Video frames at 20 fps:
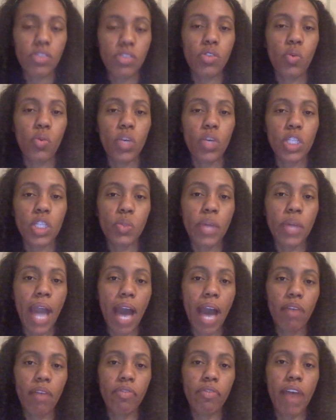So once we
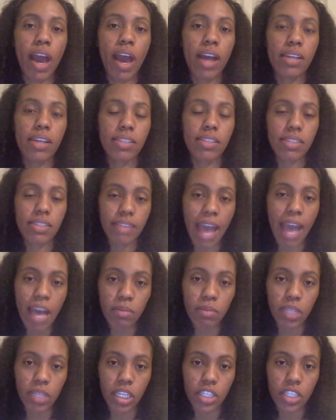have that
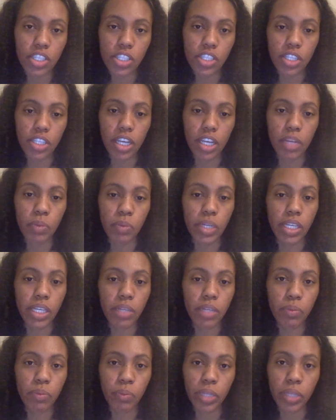established and
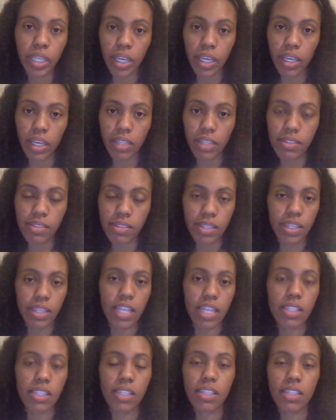we can send
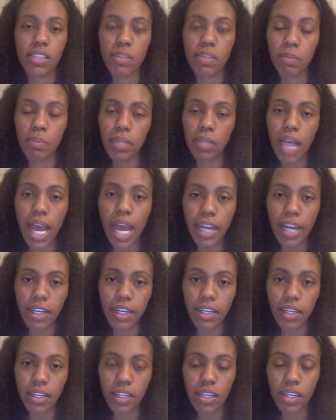that to the supplier,